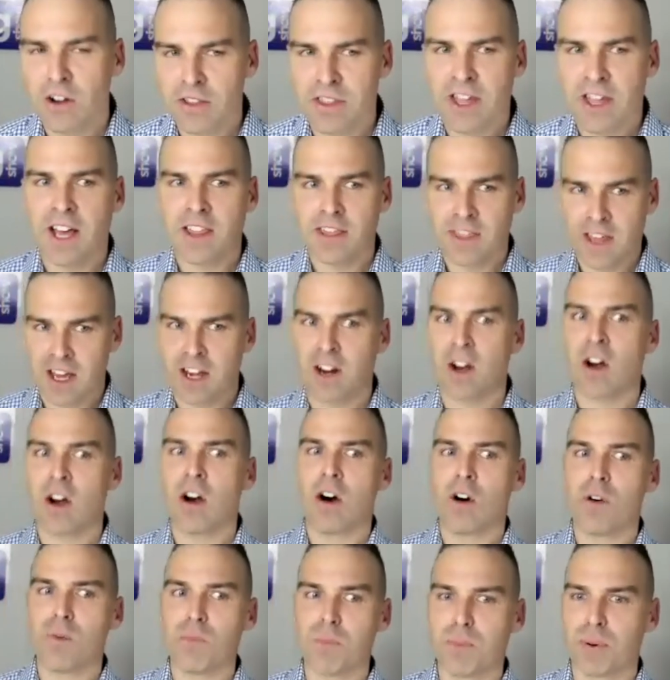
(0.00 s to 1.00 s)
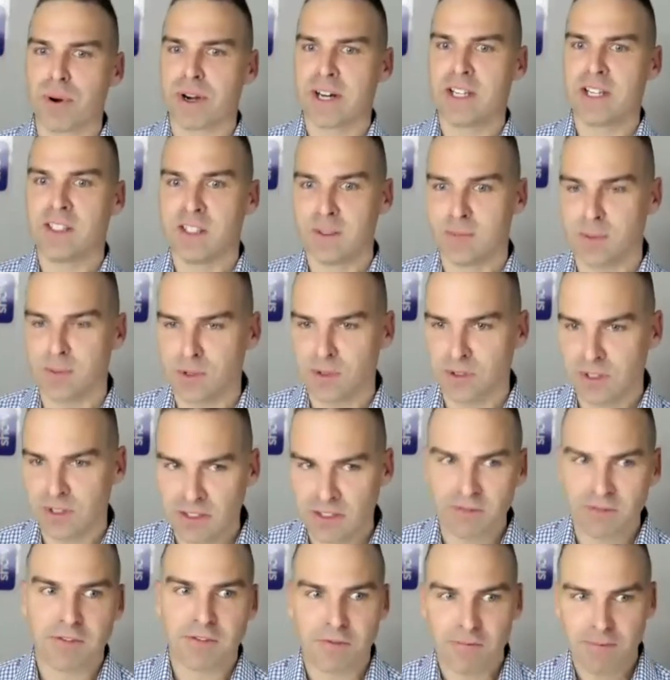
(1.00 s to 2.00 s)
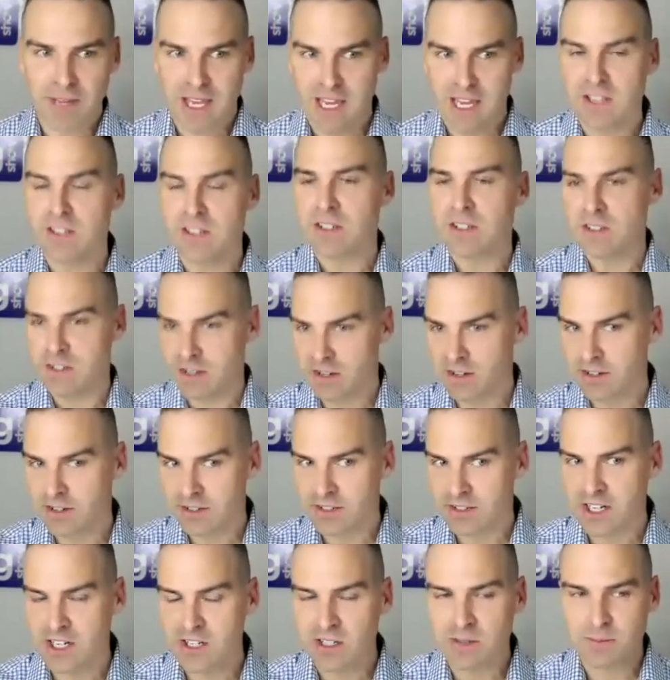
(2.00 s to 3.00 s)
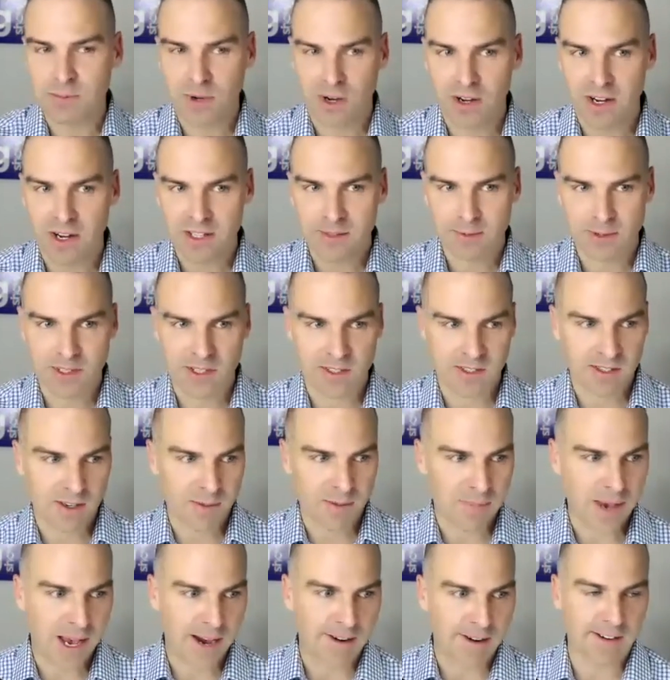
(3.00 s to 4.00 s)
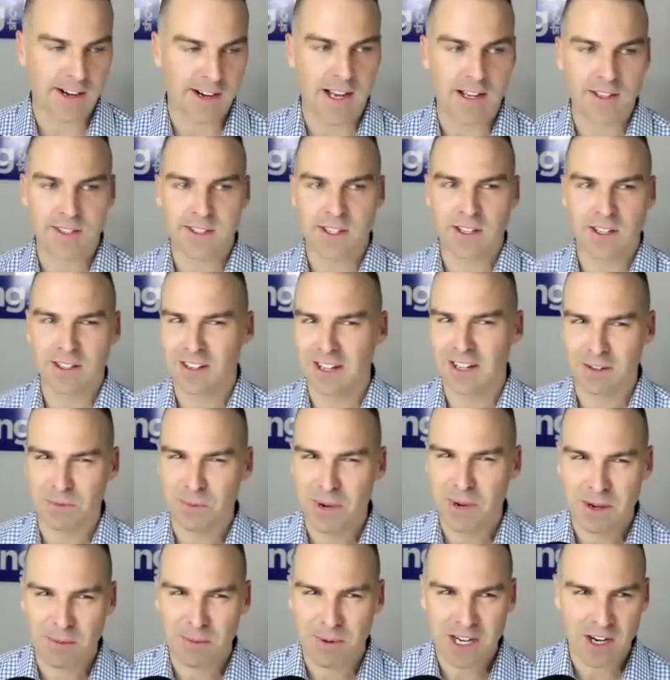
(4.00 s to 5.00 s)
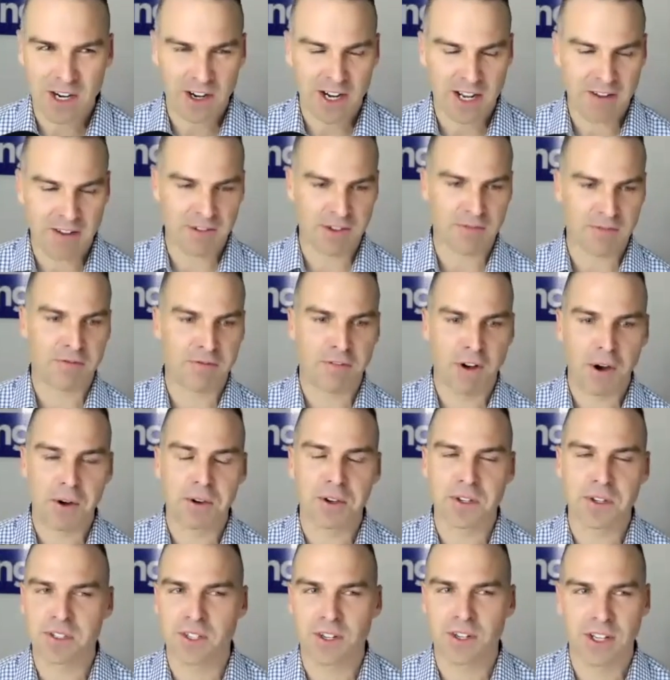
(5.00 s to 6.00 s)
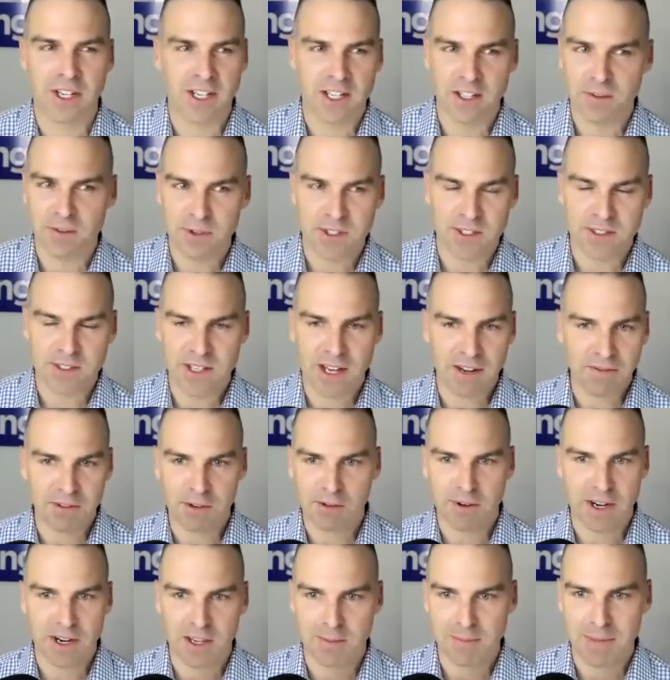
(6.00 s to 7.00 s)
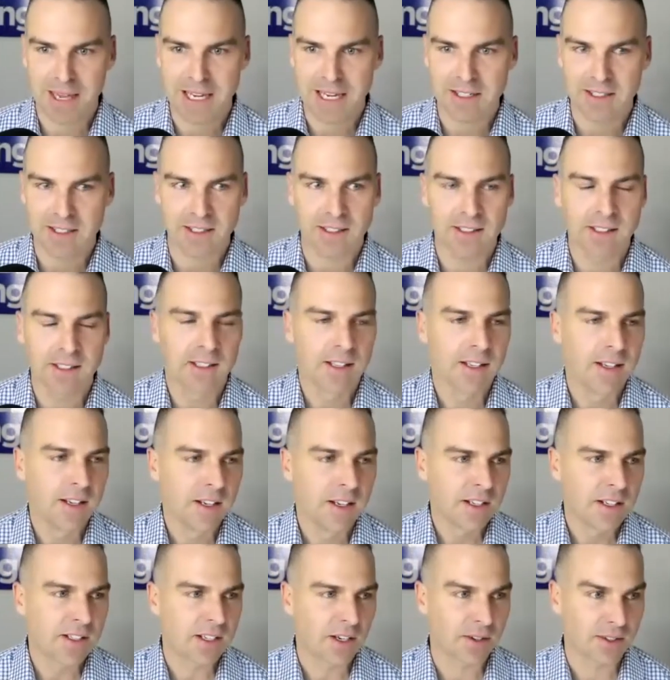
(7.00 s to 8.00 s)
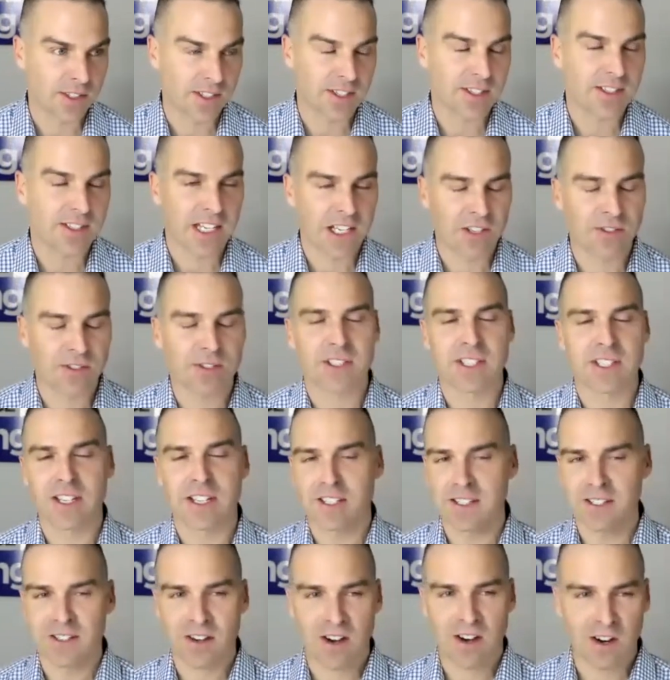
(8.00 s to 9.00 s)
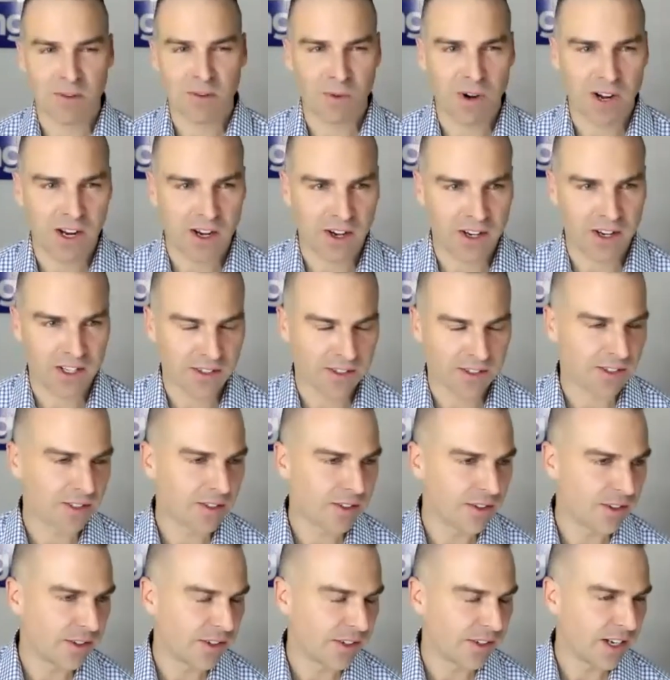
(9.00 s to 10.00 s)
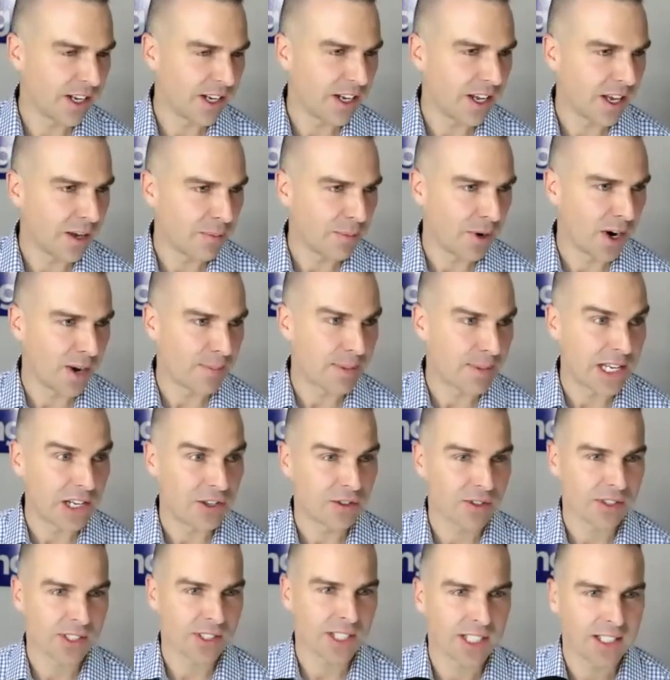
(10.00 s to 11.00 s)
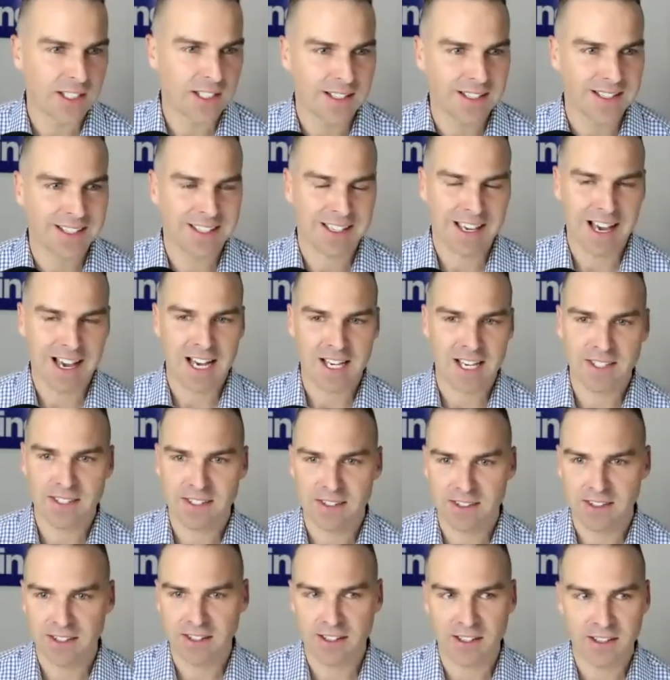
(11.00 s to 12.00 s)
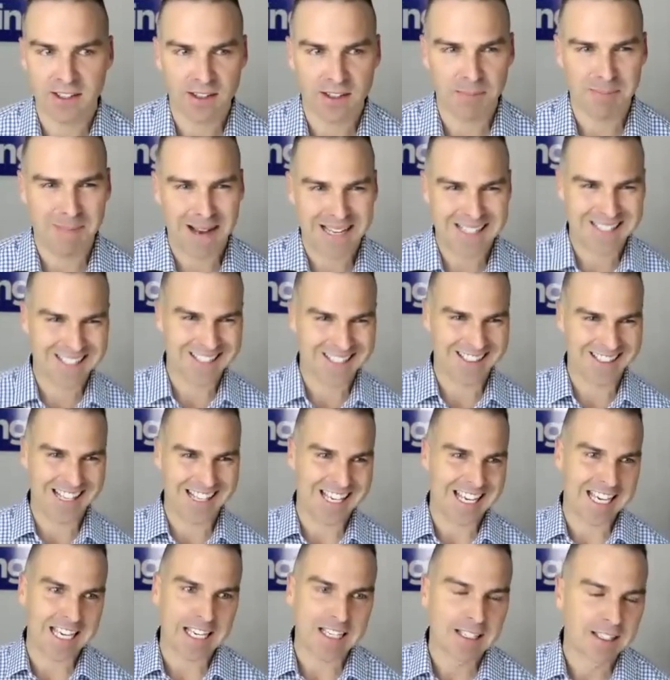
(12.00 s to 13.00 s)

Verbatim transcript: that that whole principle hinges on distinction bias, which is comparator. So like we we don't even focus on it. It was never recommended. So it's just interesting. It's kind of why I just thought it, it might be interesting to discuss the the mudslinging.